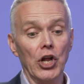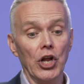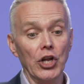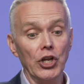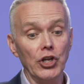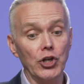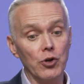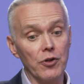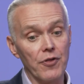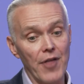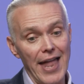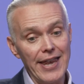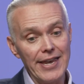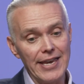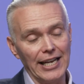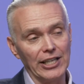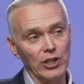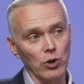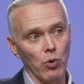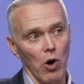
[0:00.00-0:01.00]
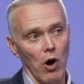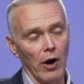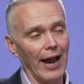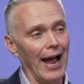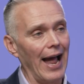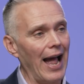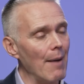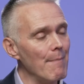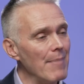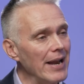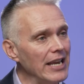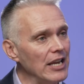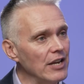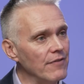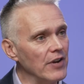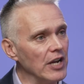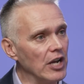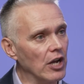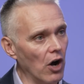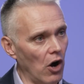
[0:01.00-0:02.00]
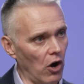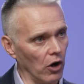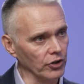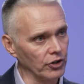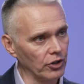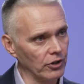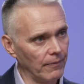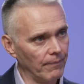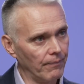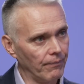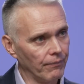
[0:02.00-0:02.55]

You then need to work out how many have you got.